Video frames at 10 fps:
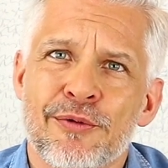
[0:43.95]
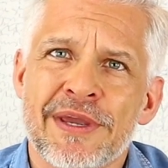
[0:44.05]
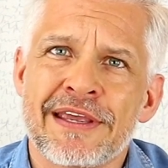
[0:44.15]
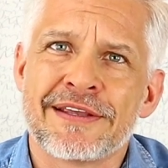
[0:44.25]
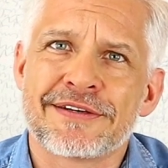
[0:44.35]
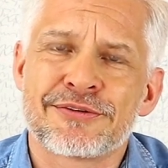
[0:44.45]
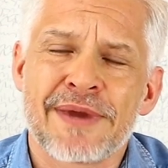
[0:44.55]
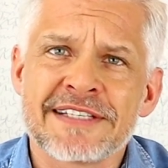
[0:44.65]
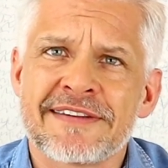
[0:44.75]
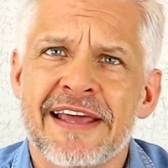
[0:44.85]
We
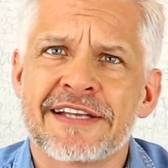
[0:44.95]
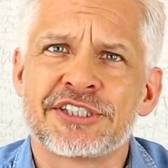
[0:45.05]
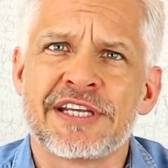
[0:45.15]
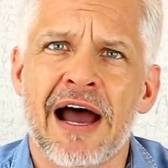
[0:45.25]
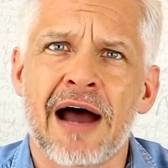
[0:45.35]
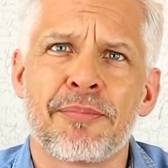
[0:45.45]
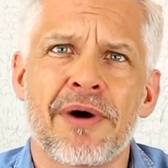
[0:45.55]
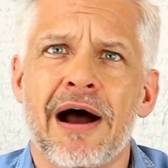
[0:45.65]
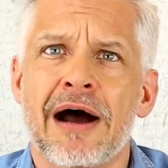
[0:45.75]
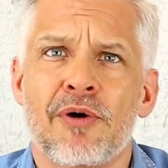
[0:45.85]
trace the energy
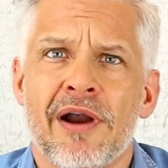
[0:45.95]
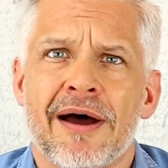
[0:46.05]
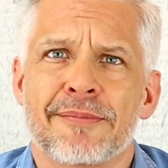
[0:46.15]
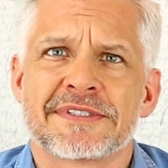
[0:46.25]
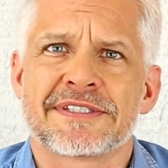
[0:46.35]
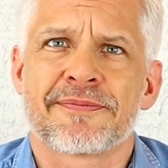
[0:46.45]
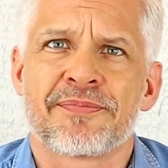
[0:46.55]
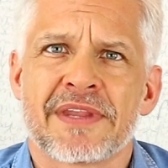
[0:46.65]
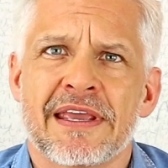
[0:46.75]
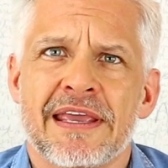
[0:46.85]
up our arms,
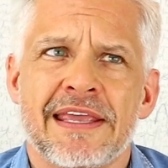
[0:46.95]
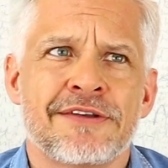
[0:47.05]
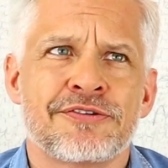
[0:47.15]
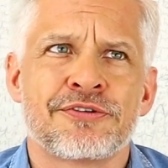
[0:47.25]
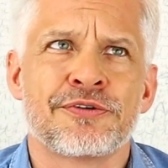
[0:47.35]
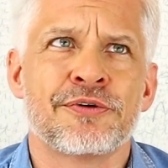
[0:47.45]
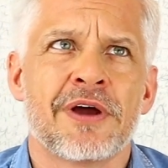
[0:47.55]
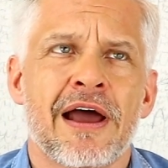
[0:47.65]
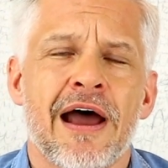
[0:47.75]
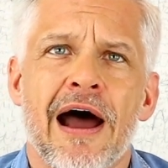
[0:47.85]

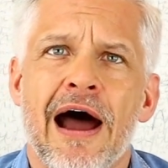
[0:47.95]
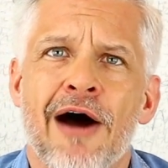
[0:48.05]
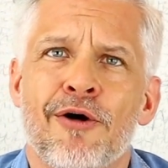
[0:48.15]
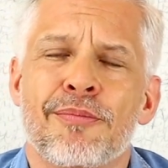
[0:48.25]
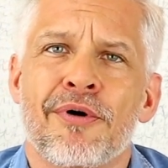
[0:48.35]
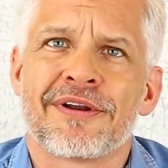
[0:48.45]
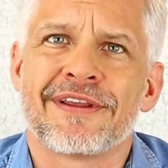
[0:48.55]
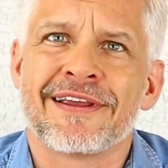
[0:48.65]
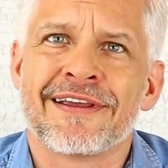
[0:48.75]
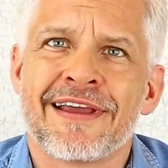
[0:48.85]
into our
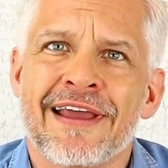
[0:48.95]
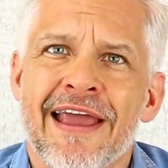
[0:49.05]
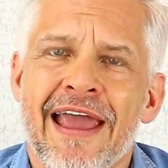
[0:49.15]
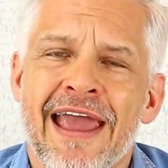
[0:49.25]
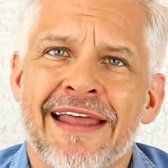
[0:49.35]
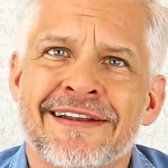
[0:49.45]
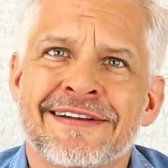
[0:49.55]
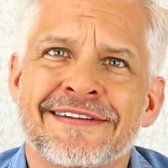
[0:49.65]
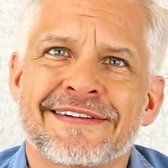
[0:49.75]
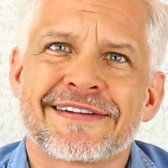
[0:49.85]
body,
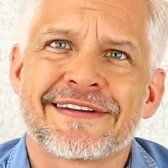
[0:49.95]
and,